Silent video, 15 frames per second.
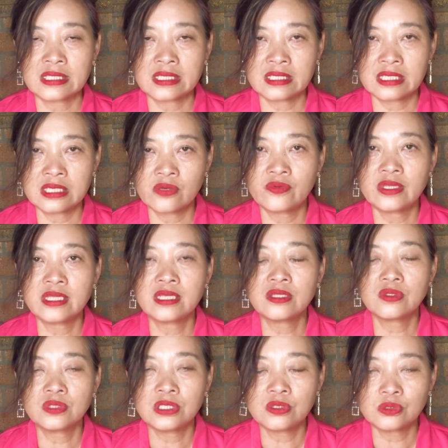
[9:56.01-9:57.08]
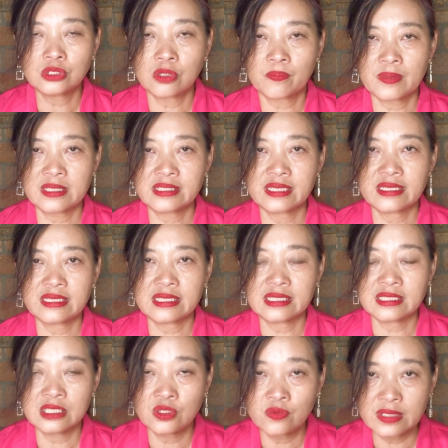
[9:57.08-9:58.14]
ingredients, new topics, and
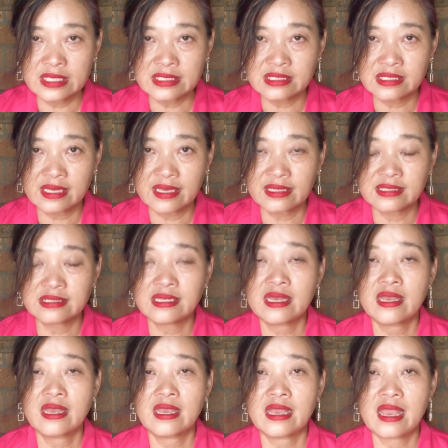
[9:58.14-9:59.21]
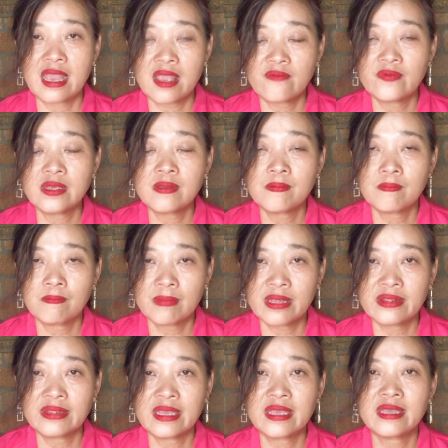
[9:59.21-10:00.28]
new insights every
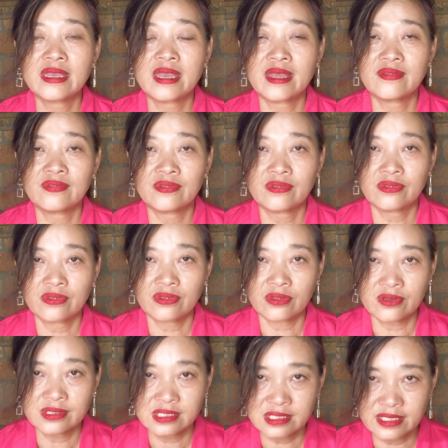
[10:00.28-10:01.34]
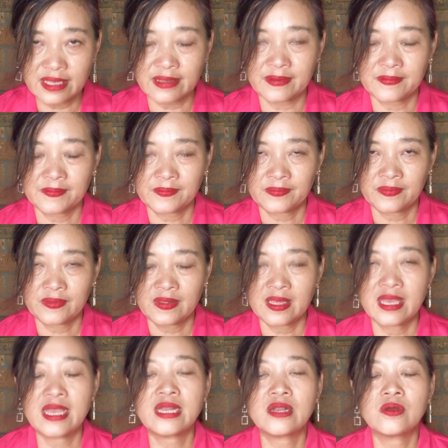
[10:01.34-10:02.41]
Monday and Thursday
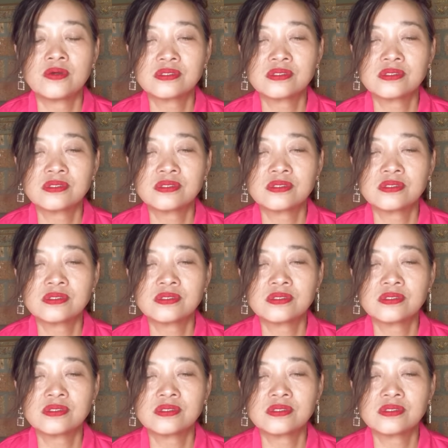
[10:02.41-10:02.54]
and also